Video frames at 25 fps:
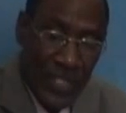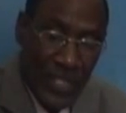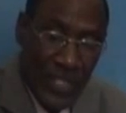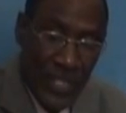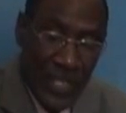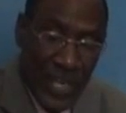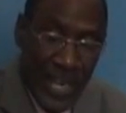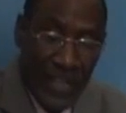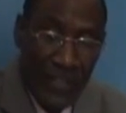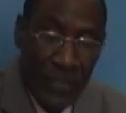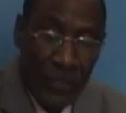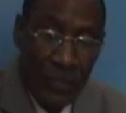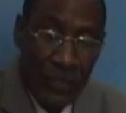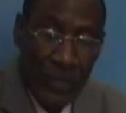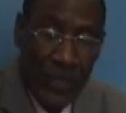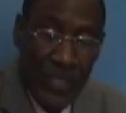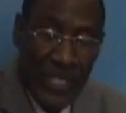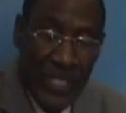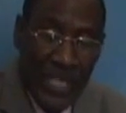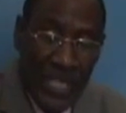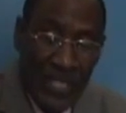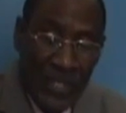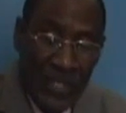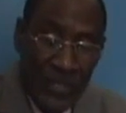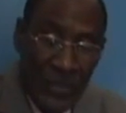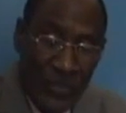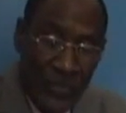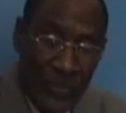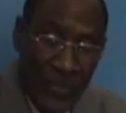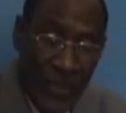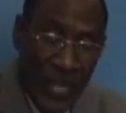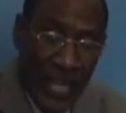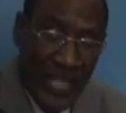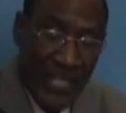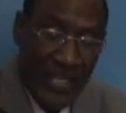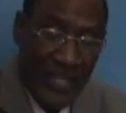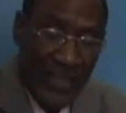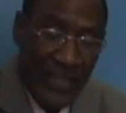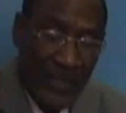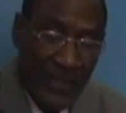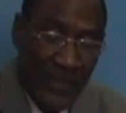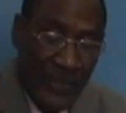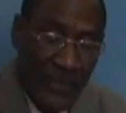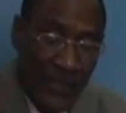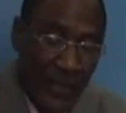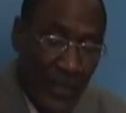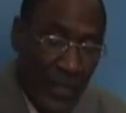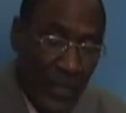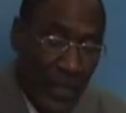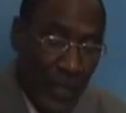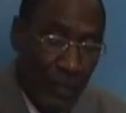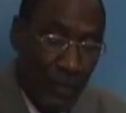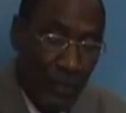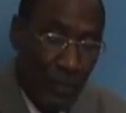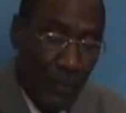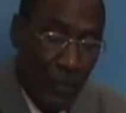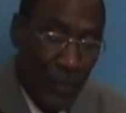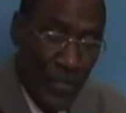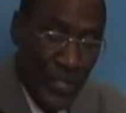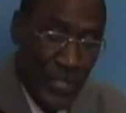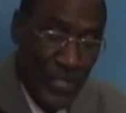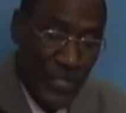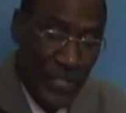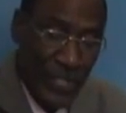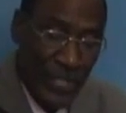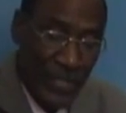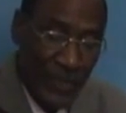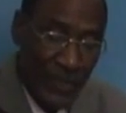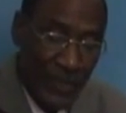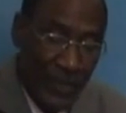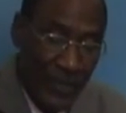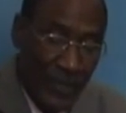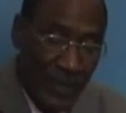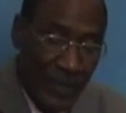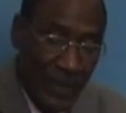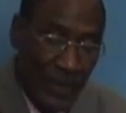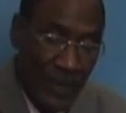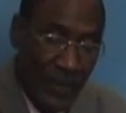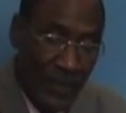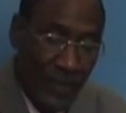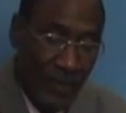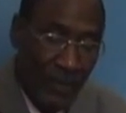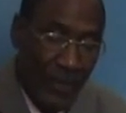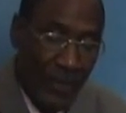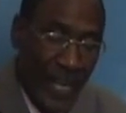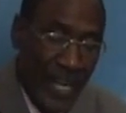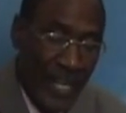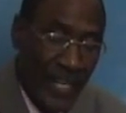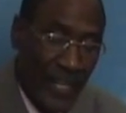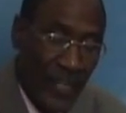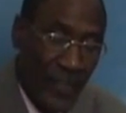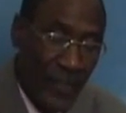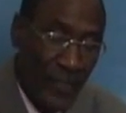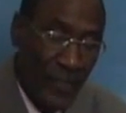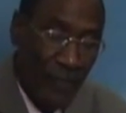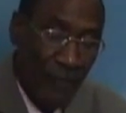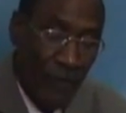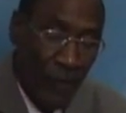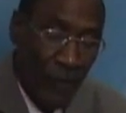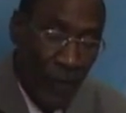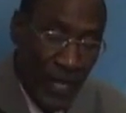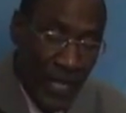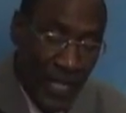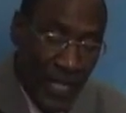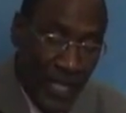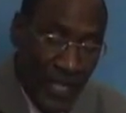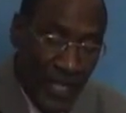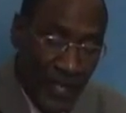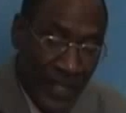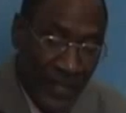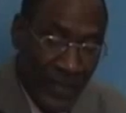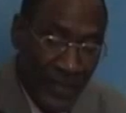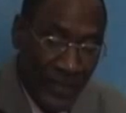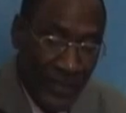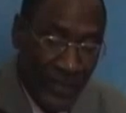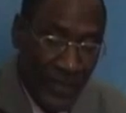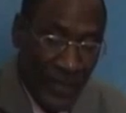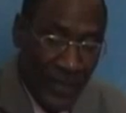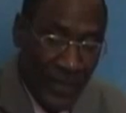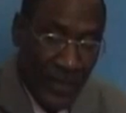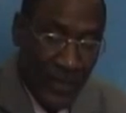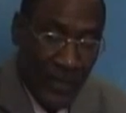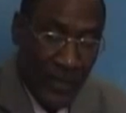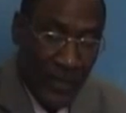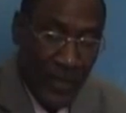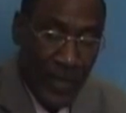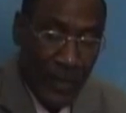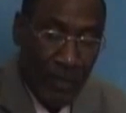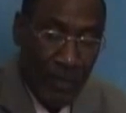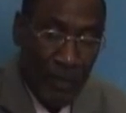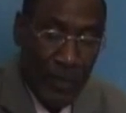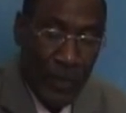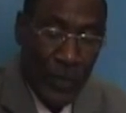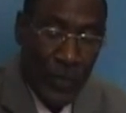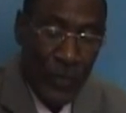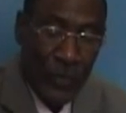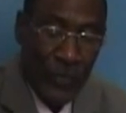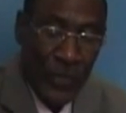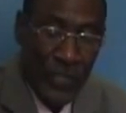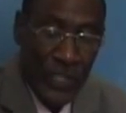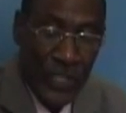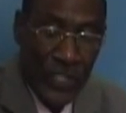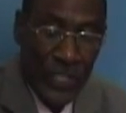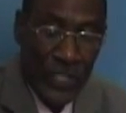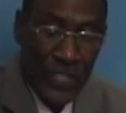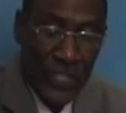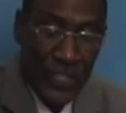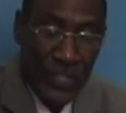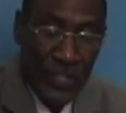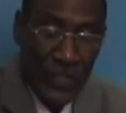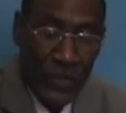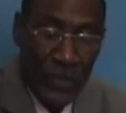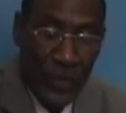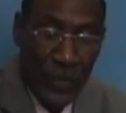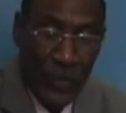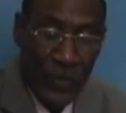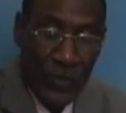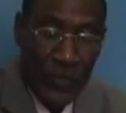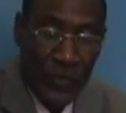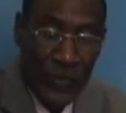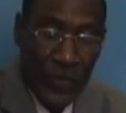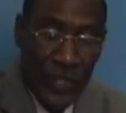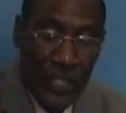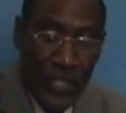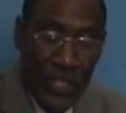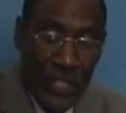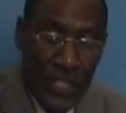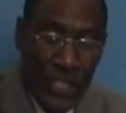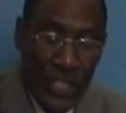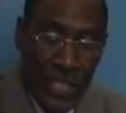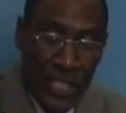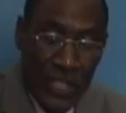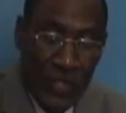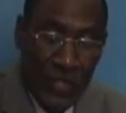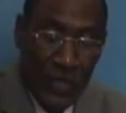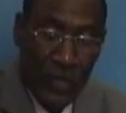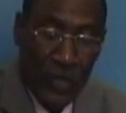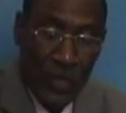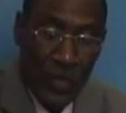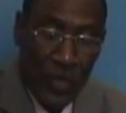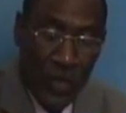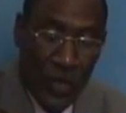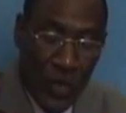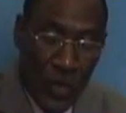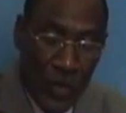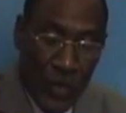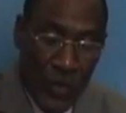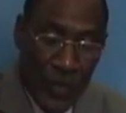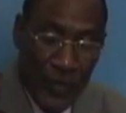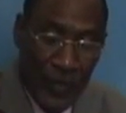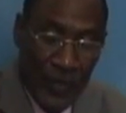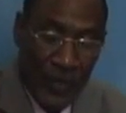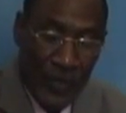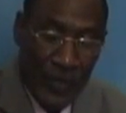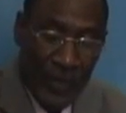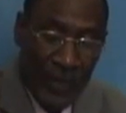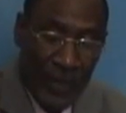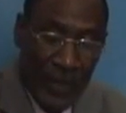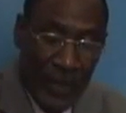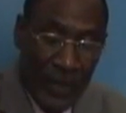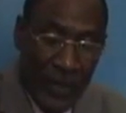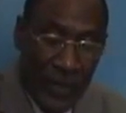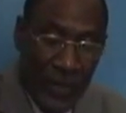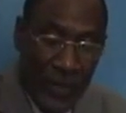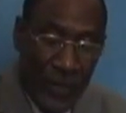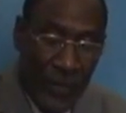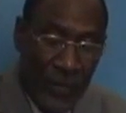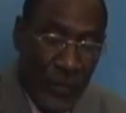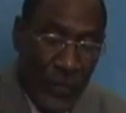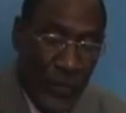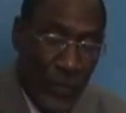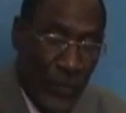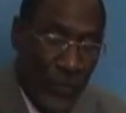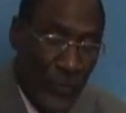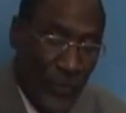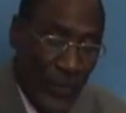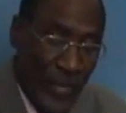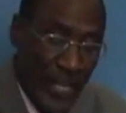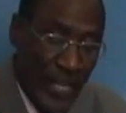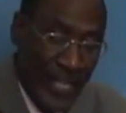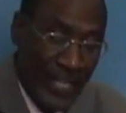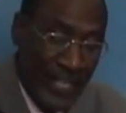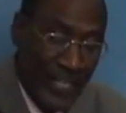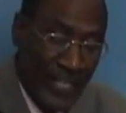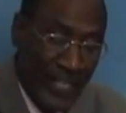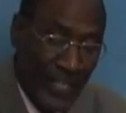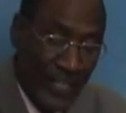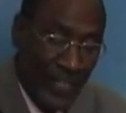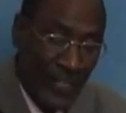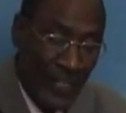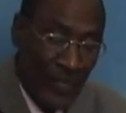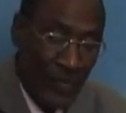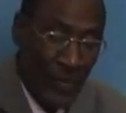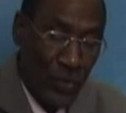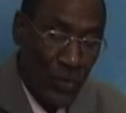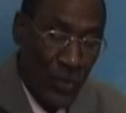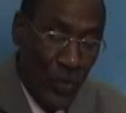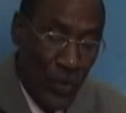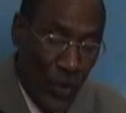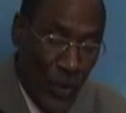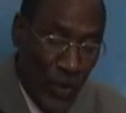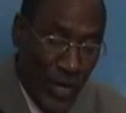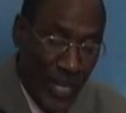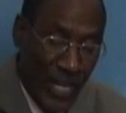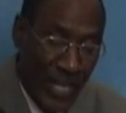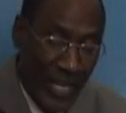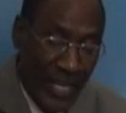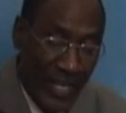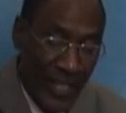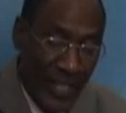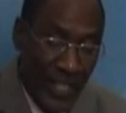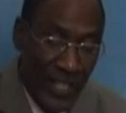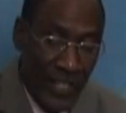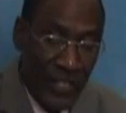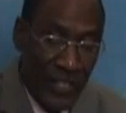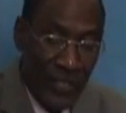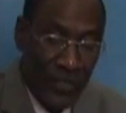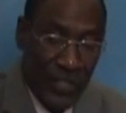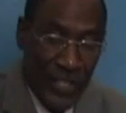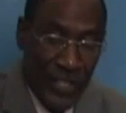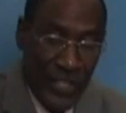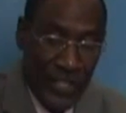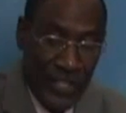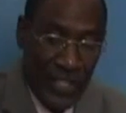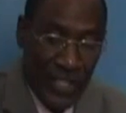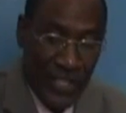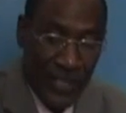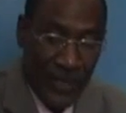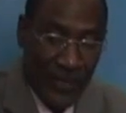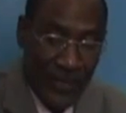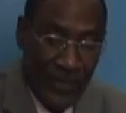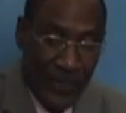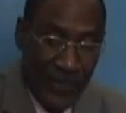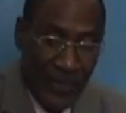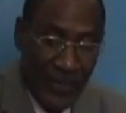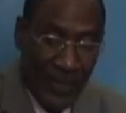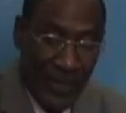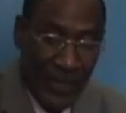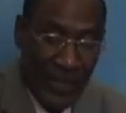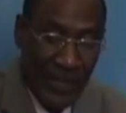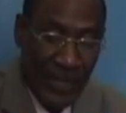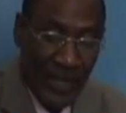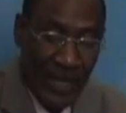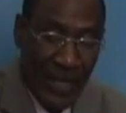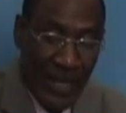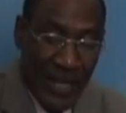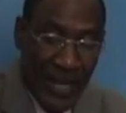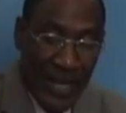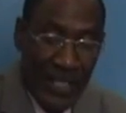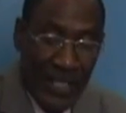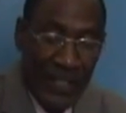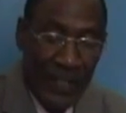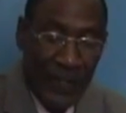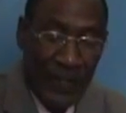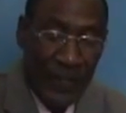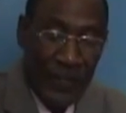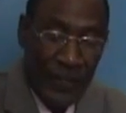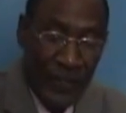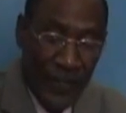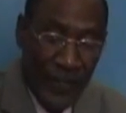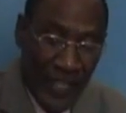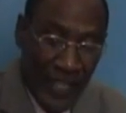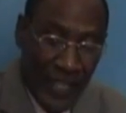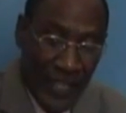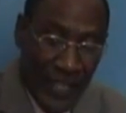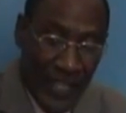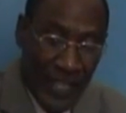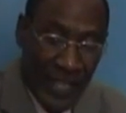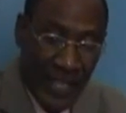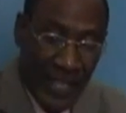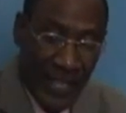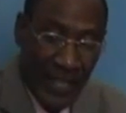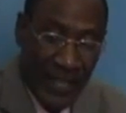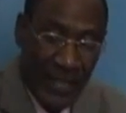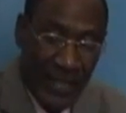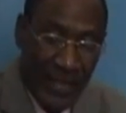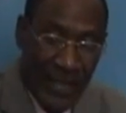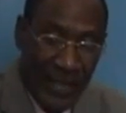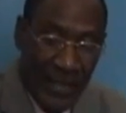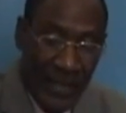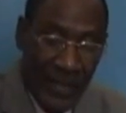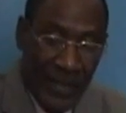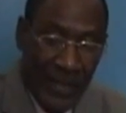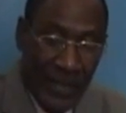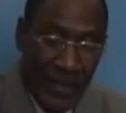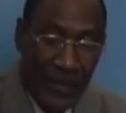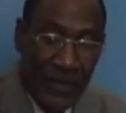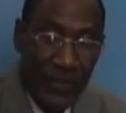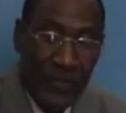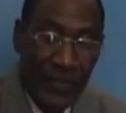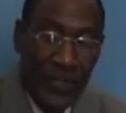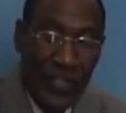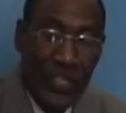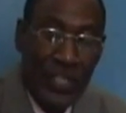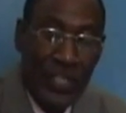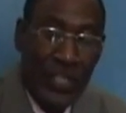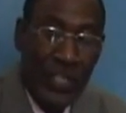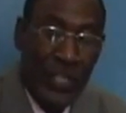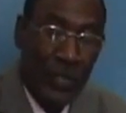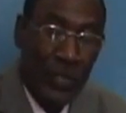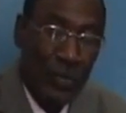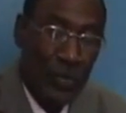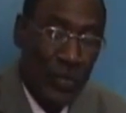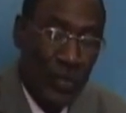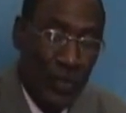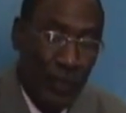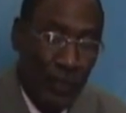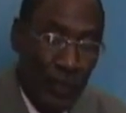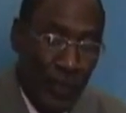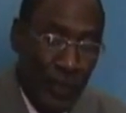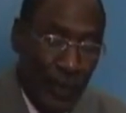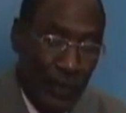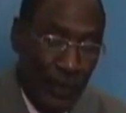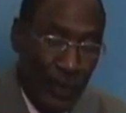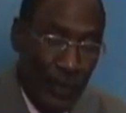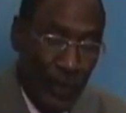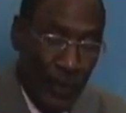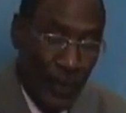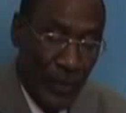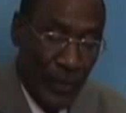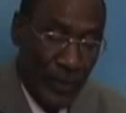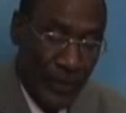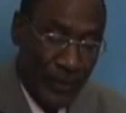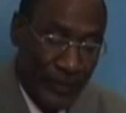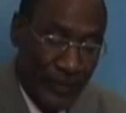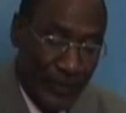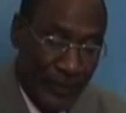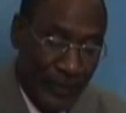tried to justify the breach by invoking the provisions of internal law for failing to honor the treaty, and further even killed people.